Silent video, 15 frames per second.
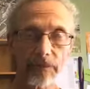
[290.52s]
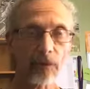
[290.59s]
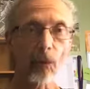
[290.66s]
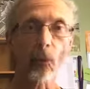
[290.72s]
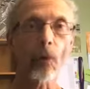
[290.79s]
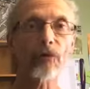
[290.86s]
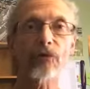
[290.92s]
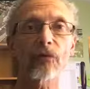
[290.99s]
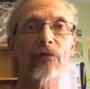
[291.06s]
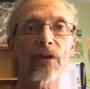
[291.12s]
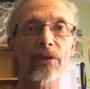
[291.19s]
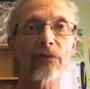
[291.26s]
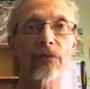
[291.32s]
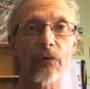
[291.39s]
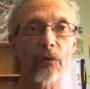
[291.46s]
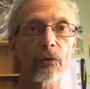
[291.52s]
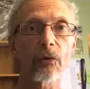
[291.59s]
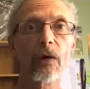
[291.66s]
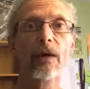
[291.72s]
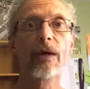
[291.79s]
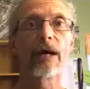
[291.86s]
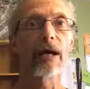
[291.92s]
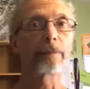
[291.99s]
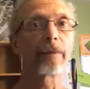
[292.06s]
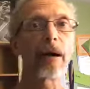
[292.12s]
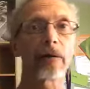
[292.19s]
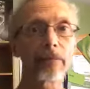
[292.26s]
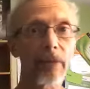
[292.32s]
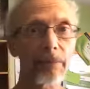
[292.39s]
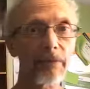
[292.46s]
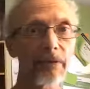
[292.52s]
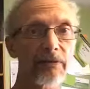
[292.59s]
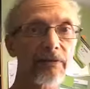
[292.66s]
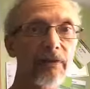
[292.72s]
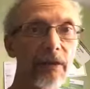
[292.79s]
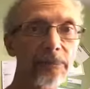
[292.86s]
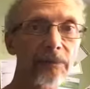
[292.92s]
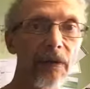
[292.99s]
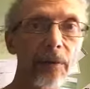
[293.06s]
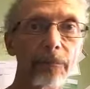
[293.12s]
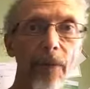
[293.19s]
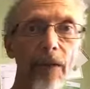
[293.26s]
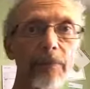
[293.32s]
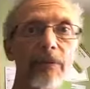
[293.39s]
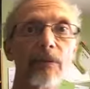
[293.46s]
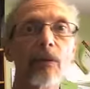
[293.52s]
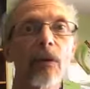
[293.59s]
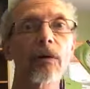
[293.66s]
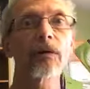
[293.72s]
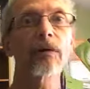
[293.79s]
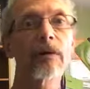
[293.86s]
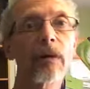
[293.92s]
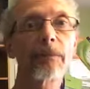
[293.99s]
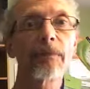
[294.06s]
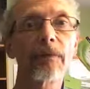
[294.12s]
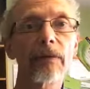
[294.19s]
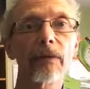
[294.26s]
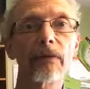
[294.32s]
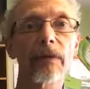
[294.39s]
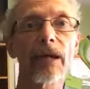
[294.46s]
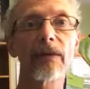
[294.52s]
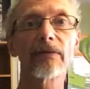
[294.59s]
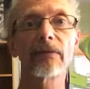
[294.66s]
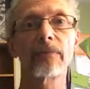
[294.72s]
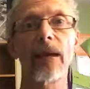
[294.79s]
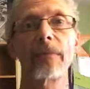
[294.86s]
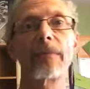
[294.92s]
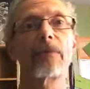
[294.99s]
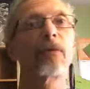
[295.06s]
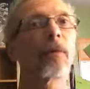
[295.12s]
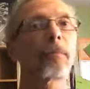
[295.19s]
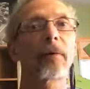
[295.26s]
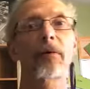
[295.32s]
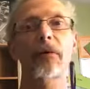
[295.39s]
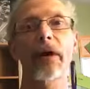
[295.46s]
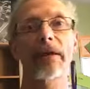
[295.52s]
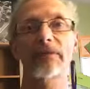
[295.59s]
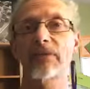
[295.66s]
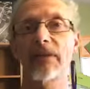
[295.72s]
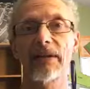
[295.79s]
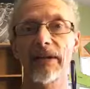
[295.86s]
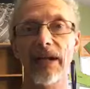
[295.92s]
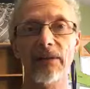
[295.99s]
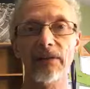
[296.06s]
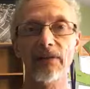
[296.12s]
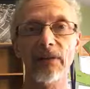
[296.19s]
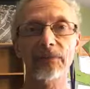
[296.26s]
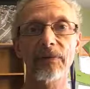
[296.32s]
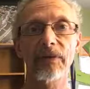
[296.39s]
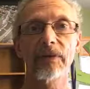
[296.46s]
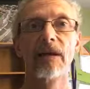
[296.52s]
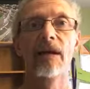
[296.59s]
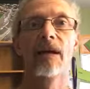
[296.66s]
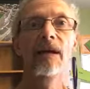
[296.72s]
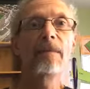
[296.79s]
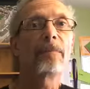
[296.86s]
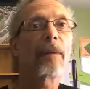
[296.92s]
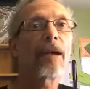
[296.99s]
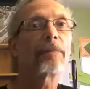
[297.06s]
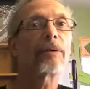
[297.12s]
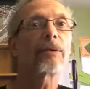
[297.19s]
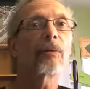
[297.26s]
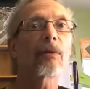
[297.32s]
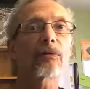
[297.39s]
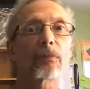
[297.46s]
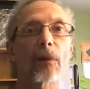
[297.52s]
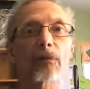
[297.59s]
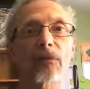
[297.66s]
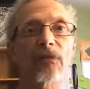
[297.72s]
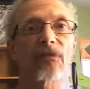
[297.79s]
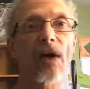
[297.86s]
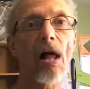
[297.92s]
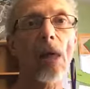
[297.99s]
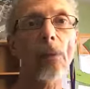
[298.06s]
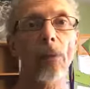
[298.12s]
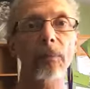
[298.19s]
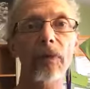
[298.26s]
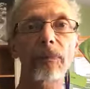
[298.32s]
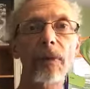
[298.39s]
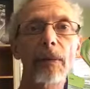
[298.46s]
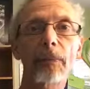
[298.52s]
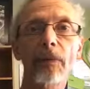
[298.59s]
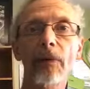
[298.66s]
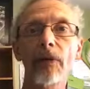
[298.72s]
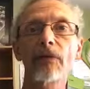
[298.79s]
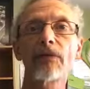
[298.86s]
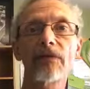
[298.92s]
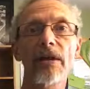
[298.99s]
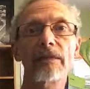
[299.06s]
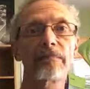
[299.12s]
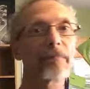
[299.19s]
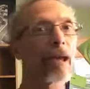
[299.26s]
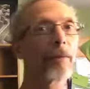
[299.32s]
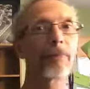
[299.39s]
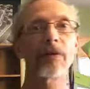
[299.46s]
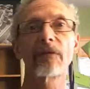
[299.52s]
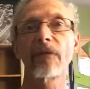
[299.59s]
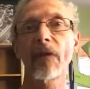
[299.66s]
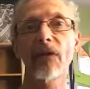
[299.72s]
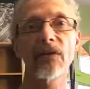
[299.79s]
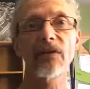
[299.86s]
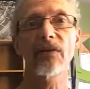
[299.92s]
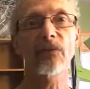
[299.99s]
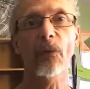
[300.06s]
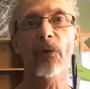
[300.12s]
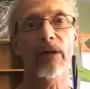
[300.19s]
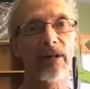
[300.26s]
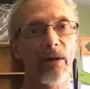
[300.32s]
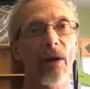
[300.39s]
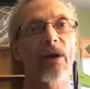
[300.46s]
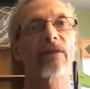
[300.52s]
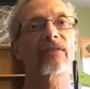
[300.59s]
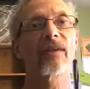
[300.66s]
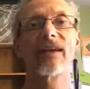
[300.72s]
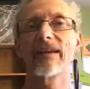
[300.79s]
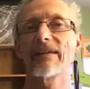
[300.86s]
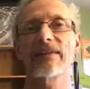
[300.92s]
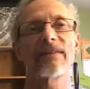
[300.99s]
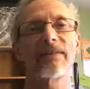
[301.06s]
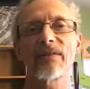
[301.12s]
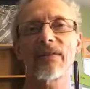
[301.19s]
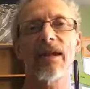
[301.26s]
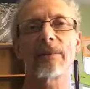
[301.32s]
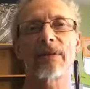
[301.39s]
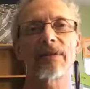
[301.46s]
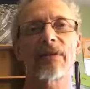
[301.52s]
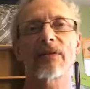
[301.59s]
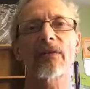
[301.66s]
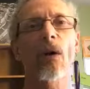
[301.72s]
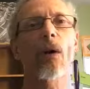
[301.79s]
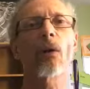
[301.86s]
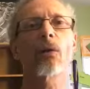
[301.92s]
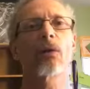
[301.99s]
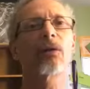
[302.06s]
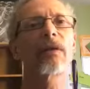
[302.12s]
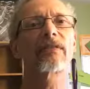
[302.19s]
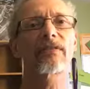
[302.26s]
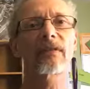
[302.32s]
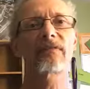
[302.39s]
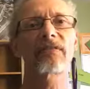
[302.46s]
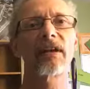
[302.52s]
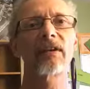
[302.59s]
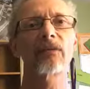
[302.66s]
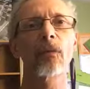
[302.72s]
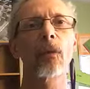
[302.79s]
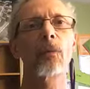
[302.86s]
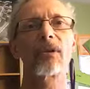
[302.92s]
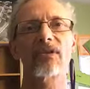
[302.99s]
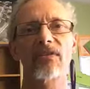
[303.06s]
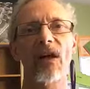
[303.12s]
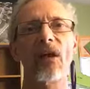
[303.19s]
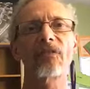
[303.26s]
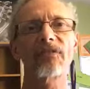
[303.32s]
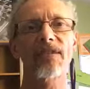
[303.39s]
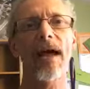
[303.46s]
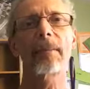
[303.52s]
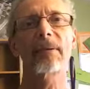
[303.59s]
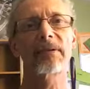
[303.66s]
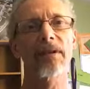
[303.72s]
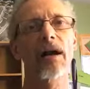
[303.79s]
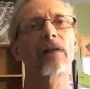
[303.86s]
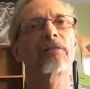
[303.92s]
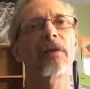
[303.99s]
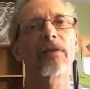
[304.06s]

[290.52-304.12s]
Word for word: what you didn't do, about maybe you slipped up, maybe you were you, are lazy, maybe you were procrastinating on something, maybe you were supposed to follow up with people and you didn't, maybe you're very disorganized. You you name it. There's a whole list of things where we self-sabotage